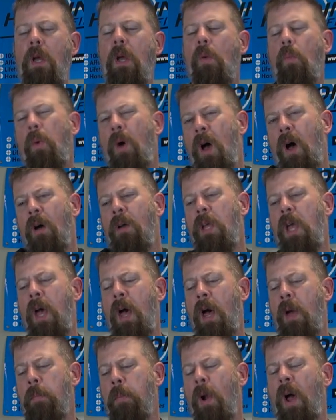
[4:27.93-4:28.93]
Well,
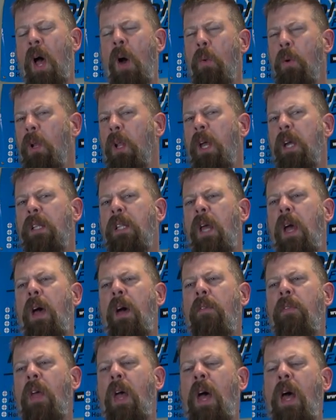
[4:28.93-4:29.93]
yeah, I would like to
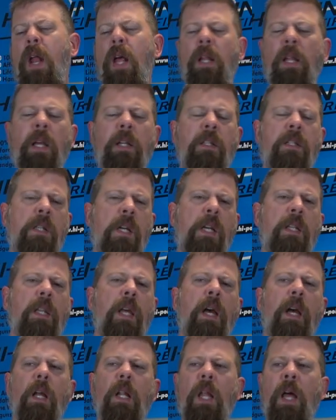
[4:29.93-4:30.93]
have that. I'd like to take
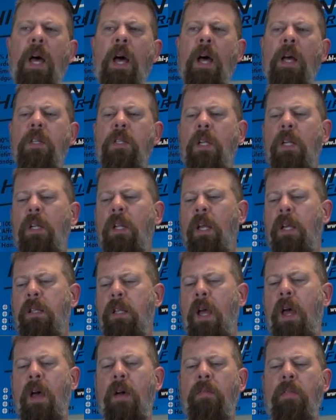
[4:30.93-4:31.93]
that class. I'd like
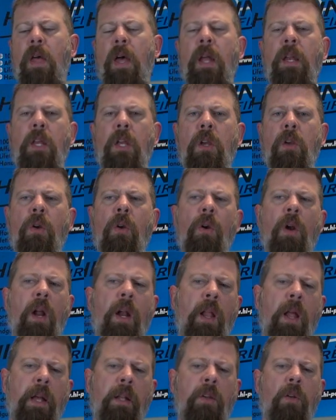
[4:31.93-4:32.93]
to have that gear.
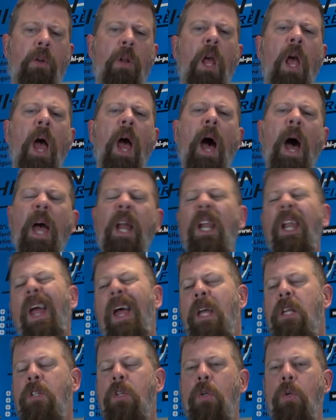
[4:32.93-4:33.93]
I'd
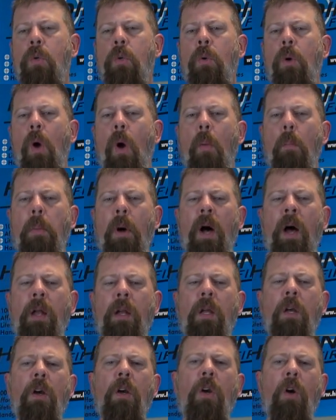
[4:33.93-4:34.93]
like to,
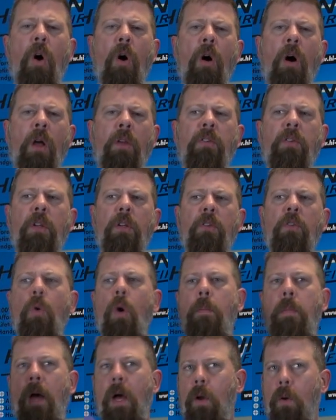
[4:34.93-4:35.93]
but cost, so
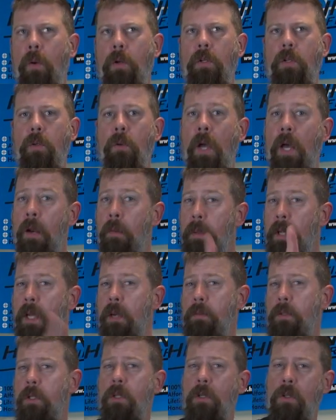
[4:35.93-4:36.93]
I'm not going to, and it
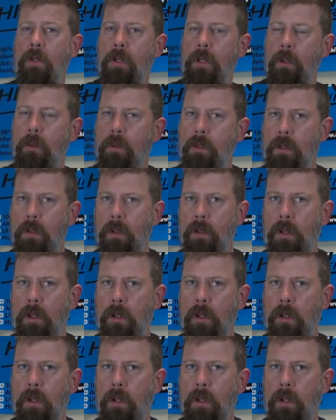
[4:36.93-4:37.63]
becomes an excuse.